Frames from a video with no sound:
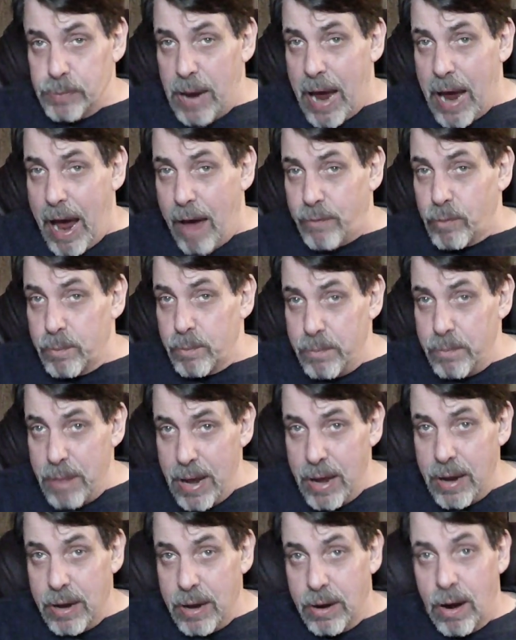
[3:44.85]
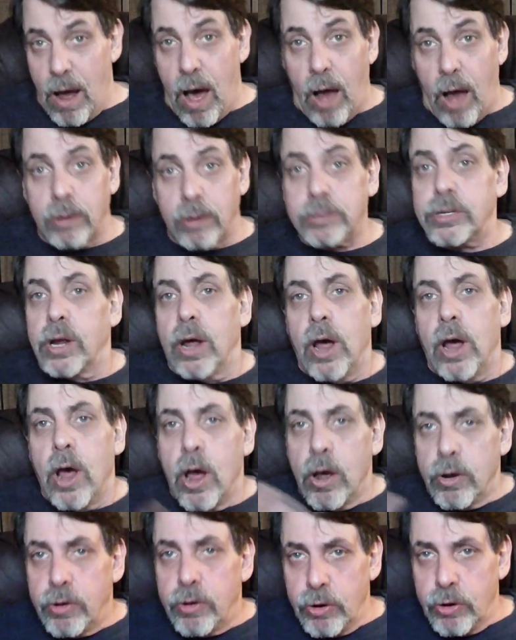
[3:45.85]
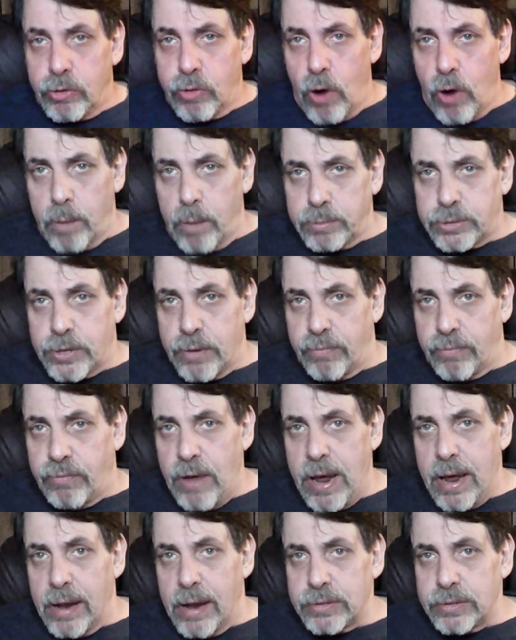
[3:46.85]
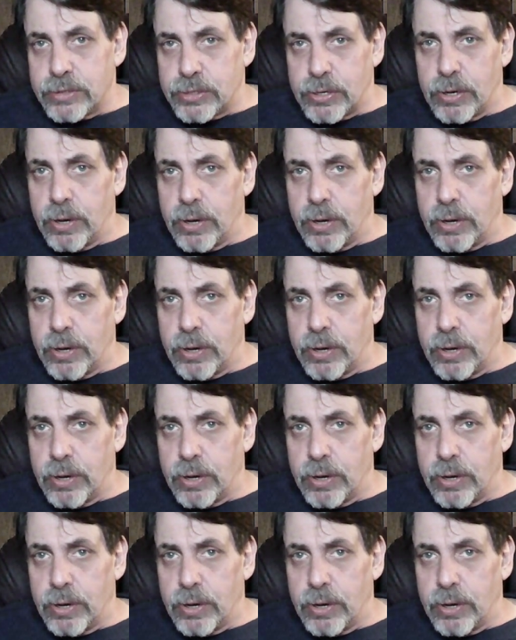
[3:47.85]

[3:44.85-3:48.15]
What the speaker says: $500,000 to Trump's defense